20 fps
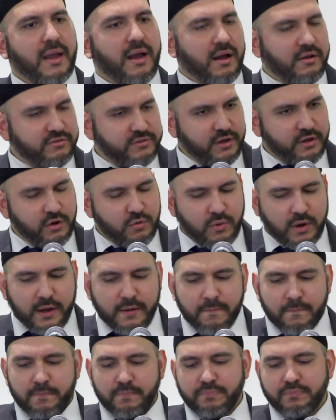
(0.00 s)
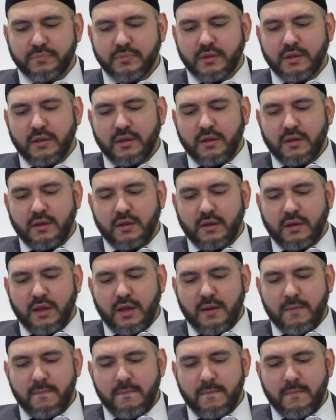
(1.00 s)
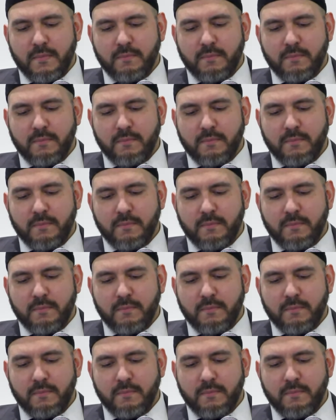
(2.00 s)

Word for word: I'll tell you why um,